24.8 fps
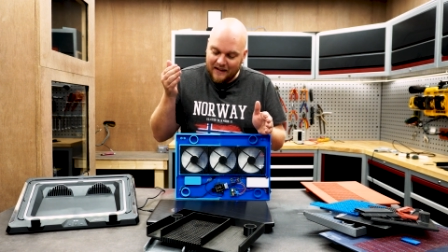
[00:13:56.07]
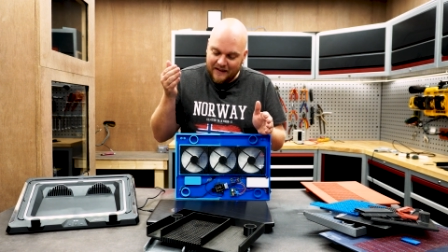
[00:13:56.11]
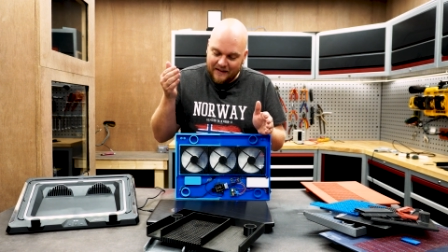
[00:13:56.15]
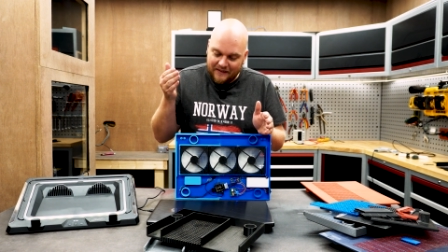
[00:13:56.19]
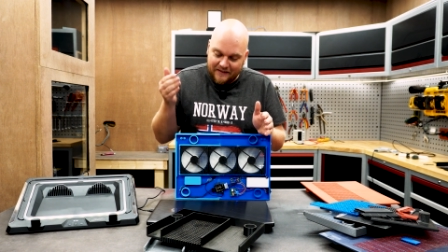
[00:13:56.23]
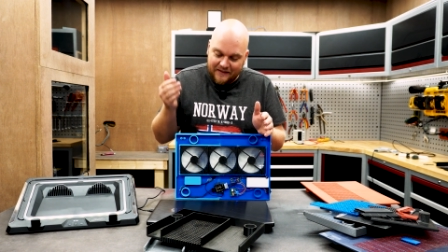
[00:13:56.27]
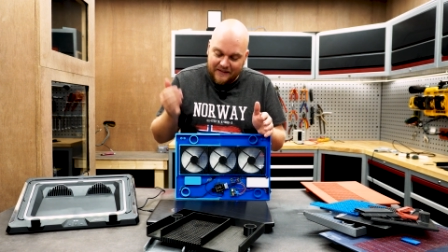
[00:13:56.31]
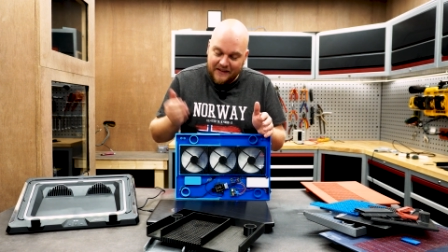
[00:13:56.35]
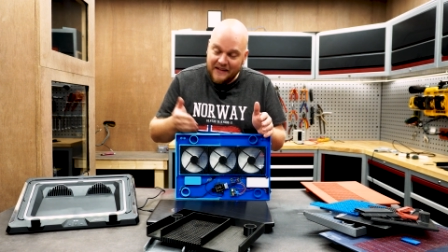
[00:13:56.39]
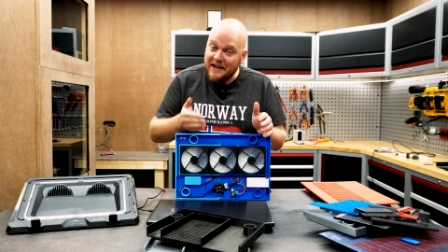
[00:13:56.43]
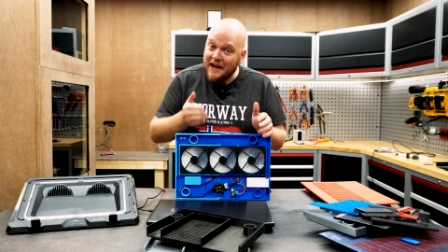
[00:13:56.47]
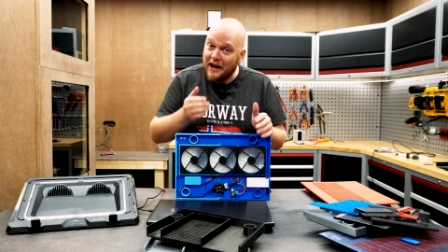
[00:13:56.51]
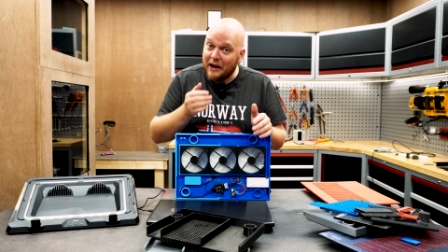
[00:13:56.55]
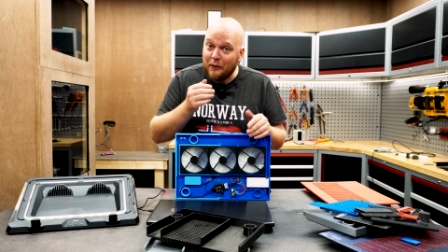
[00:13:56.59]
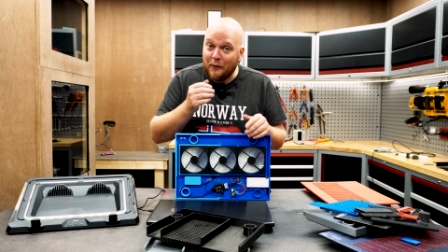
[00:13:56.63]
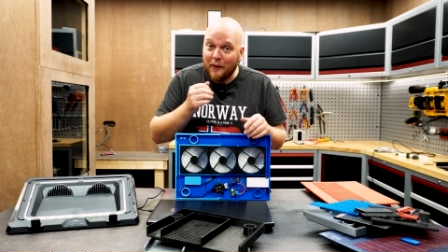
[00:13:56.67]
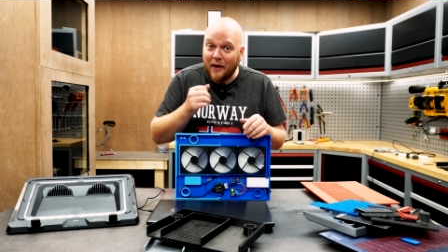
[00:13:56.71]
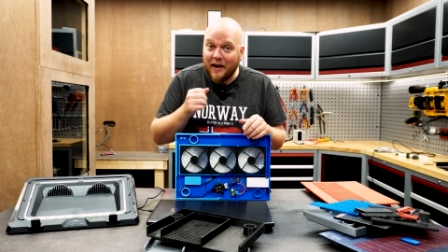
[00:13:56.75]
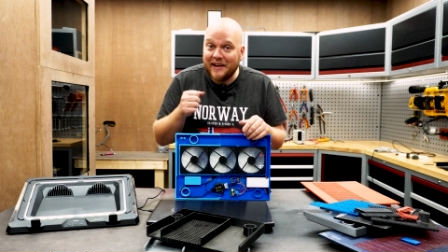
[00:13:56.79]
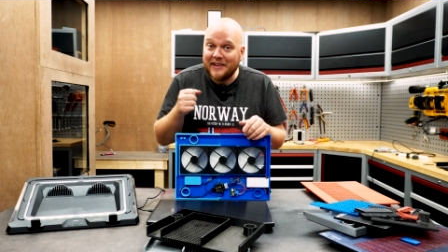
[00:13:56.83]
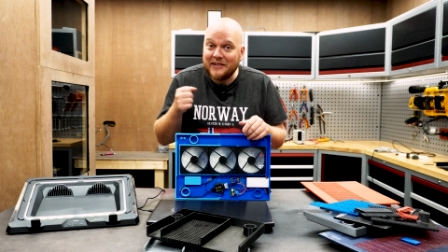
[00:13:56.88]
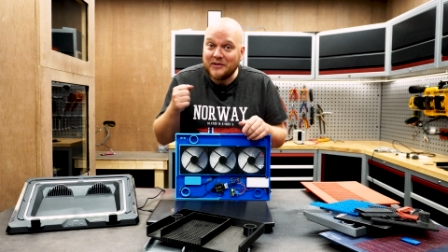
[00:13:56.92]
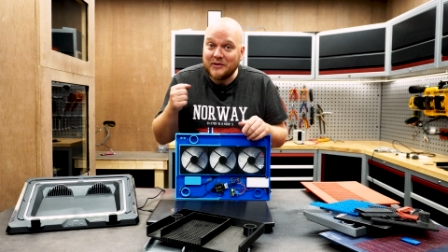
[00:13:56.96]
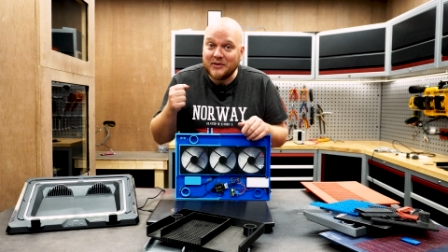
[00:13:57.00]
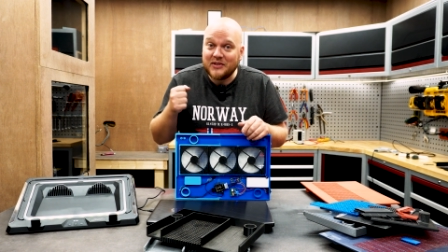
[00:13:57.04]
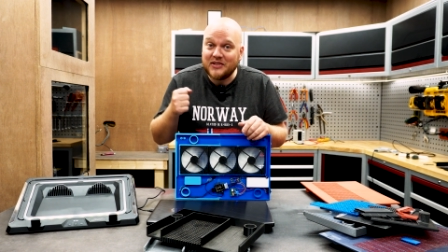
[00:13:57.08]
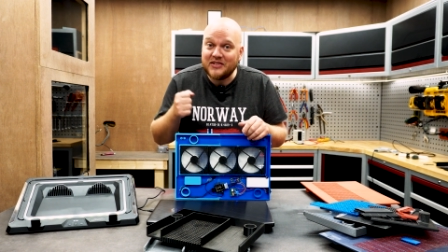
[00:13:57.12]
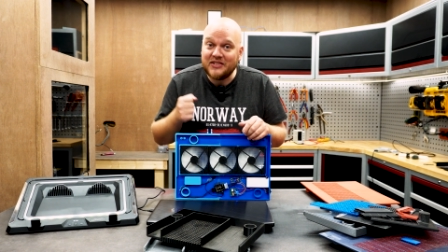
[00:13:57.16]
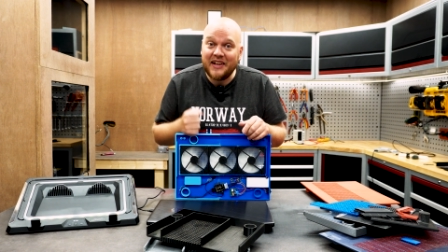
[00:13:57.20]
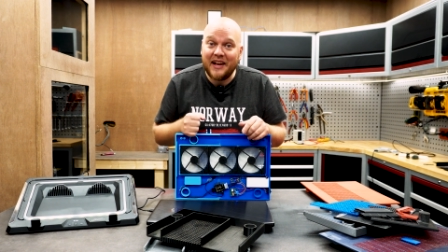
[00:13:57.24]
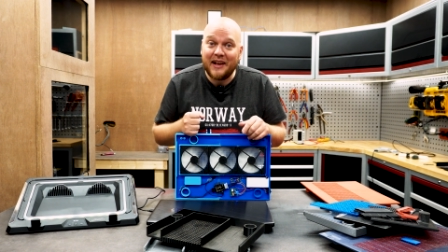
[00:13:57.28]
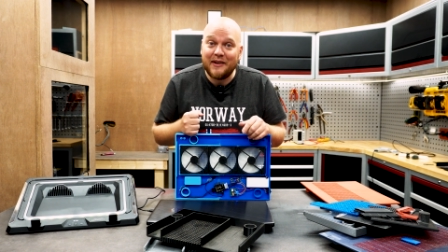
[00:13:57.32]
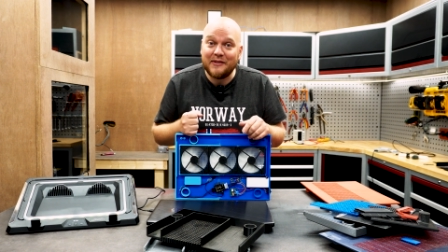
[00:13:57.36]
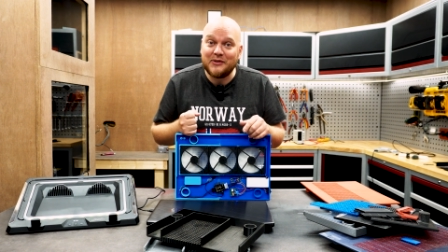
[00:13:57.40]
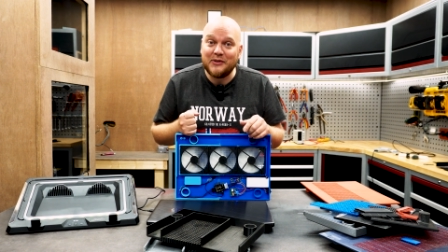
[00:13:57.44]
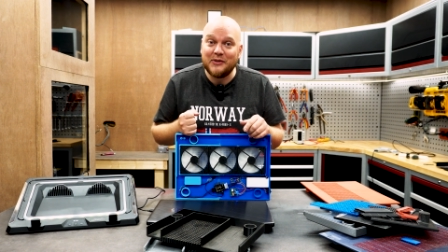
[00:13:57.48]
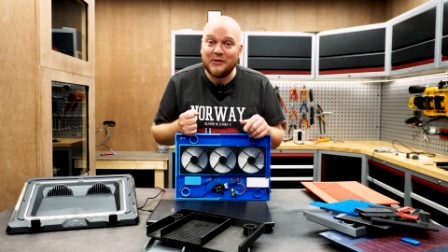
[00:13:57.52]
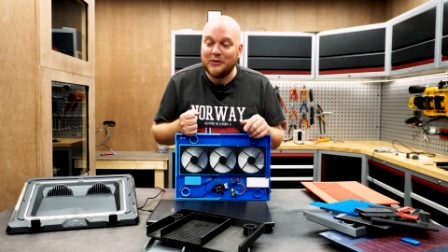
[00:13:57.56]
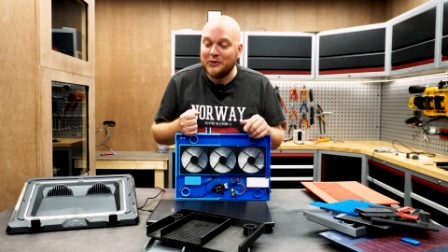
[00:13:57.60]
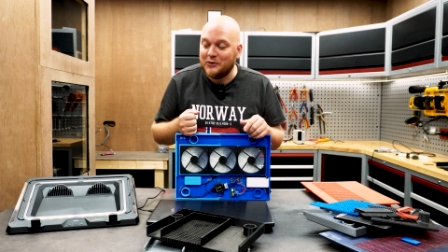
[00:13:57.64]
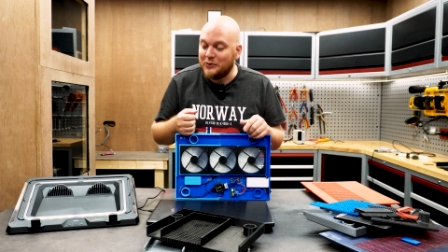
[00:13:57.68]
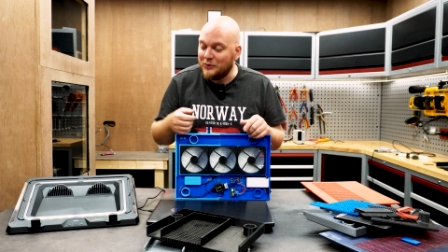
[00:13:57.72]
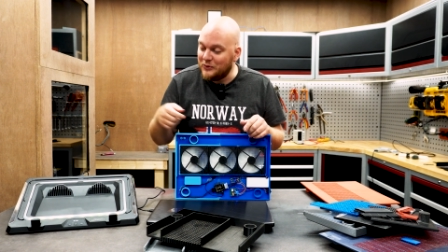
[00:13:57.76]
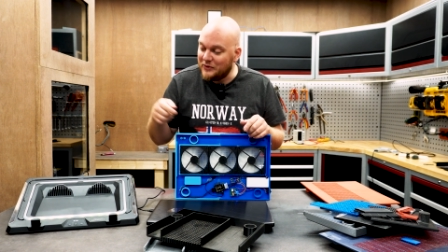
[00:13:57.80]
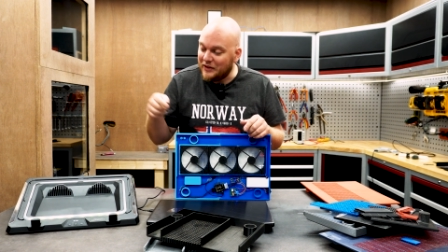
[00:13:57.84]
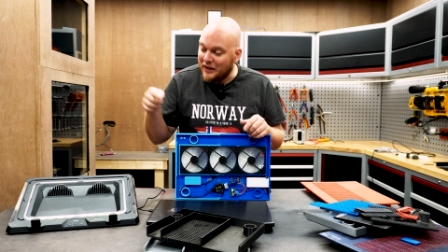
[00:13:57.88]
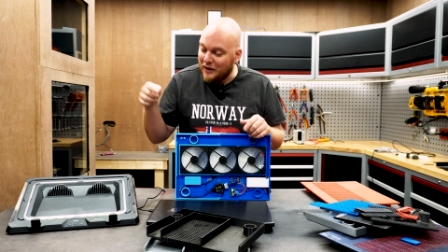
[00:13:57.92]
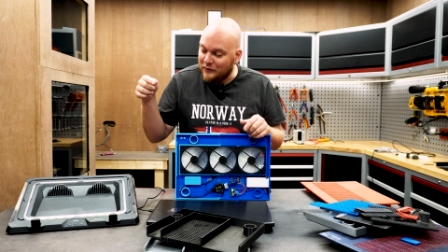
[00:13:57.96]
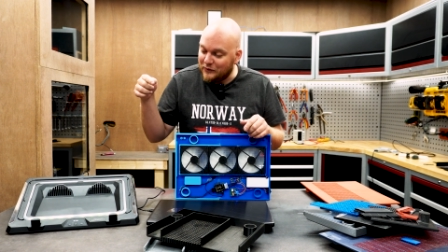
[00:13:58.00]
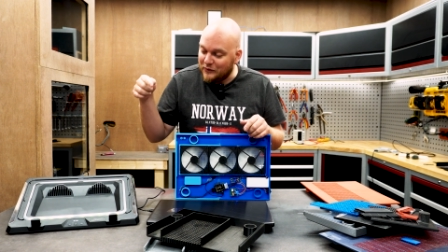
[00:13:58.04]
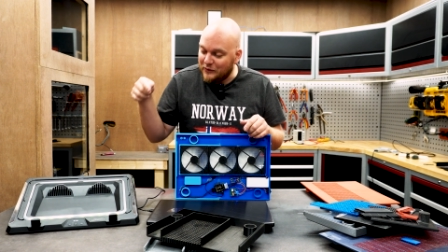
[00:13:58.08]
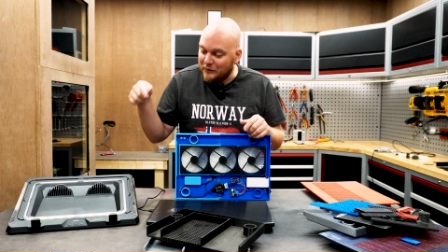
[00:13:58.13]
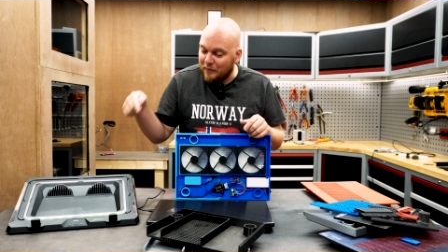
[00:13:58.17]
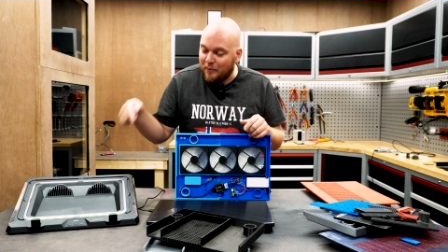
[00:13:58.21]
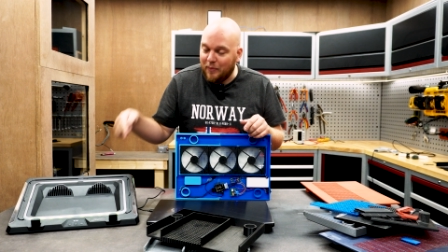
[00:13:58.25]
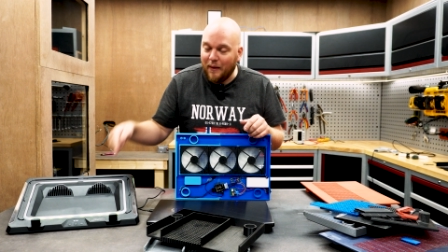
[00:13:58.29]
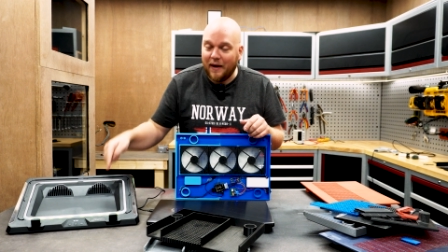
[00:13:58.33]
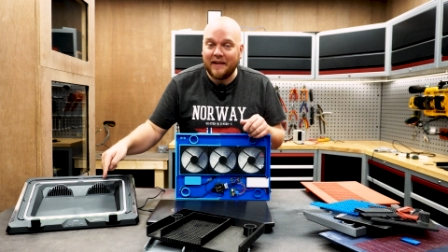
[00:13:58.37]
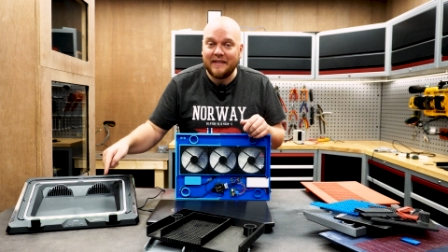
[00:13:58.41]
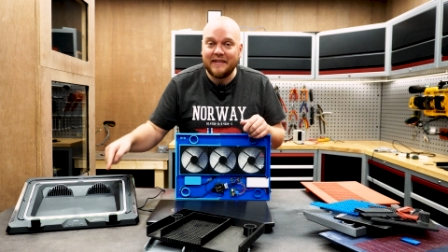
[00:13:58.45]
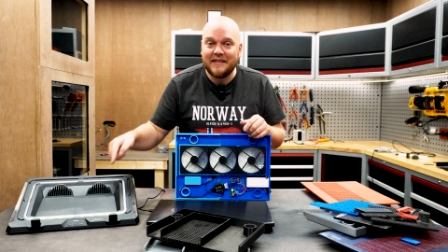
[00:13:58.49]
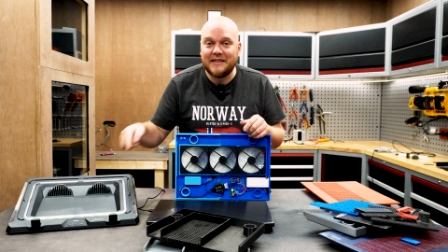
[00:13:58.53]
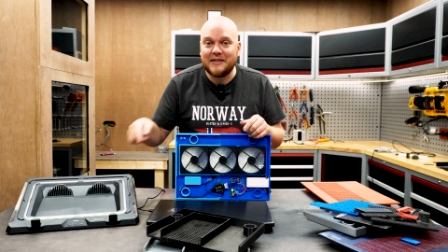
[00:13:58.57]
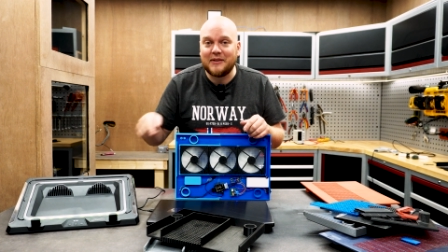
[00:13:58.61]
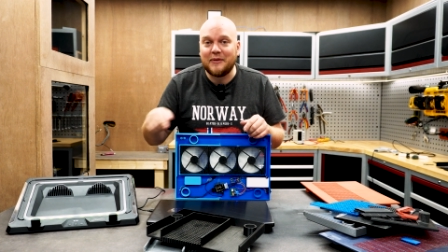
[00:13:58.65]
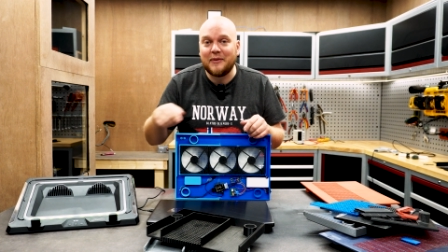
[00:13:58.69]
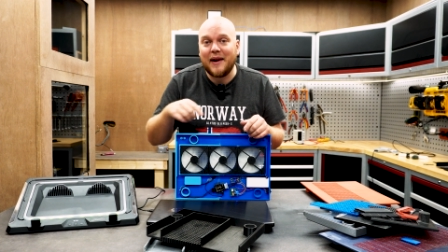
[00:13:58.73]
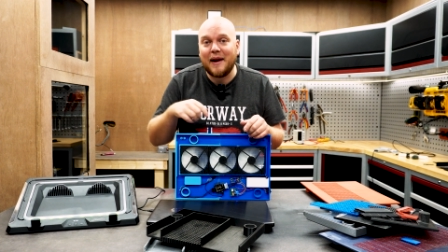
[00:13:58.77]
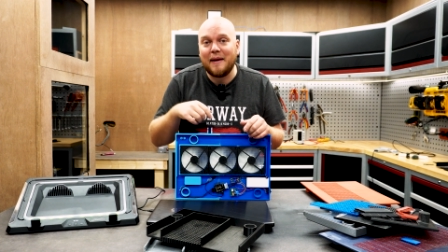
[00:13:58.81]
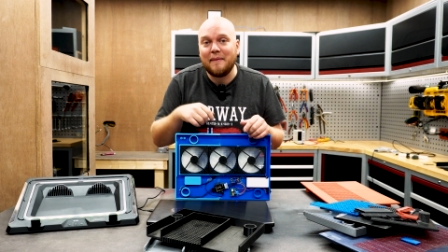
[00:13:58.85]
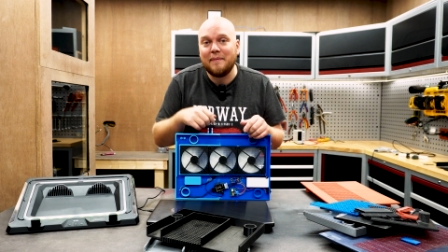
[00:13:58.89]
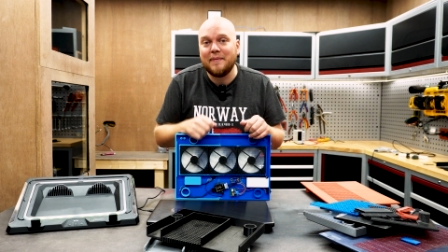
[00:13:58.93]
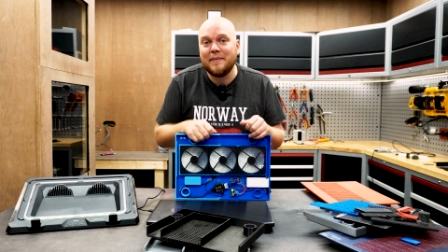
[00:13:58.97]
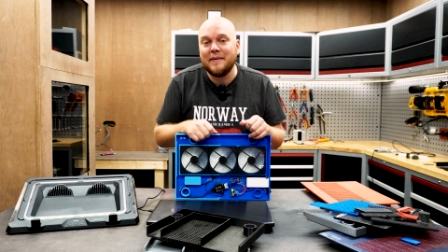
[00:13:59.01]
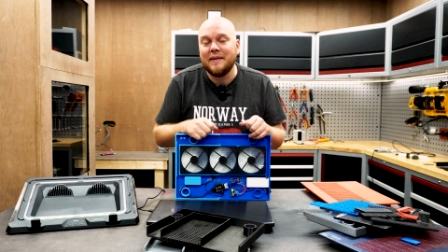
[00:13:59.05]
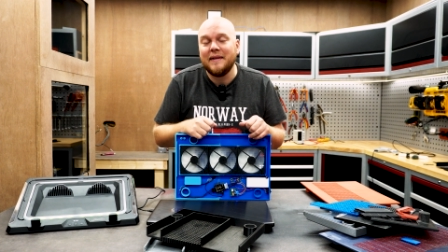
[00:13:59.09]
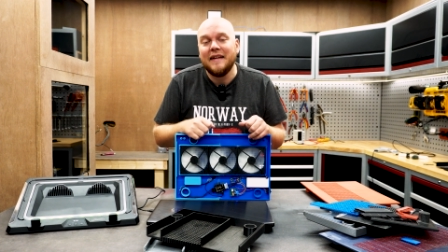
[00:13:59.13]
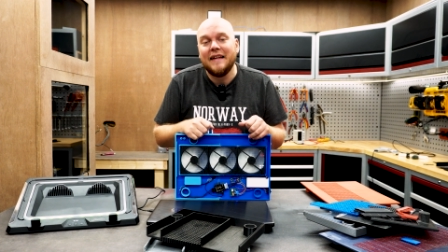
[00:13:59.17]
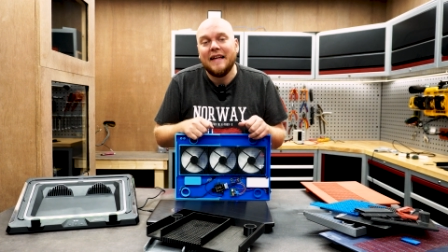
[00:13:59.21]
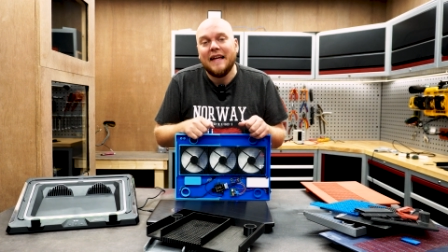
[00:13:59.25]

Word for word: DIY it yourself so you don't have to buy this crap.